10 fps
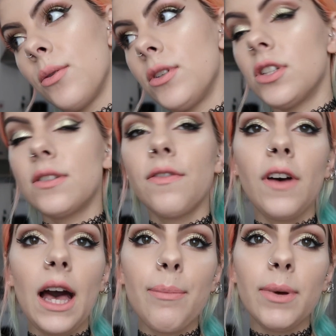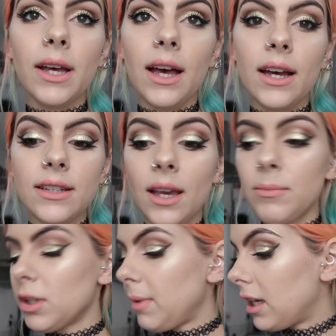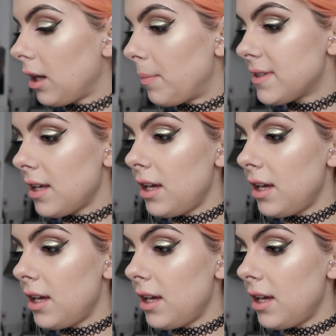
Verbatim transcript: which is fab and yeah I'm going to a cup of